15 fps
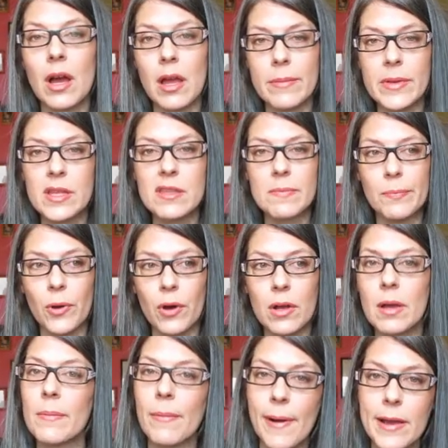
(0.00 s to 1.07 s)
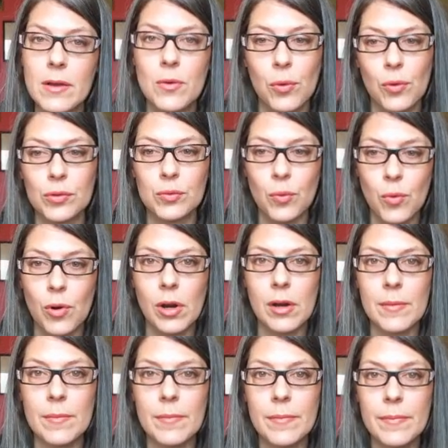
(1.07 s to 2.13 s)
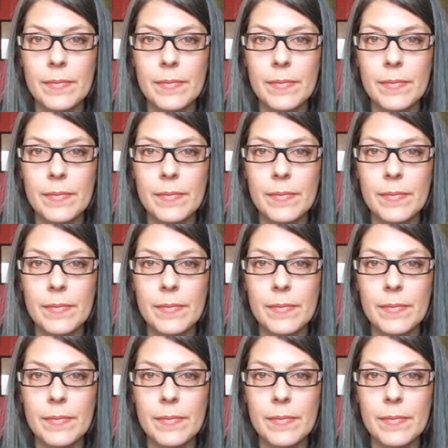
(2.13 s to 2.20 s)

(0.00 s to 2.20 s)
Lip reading: Diamond's book, My Cold War.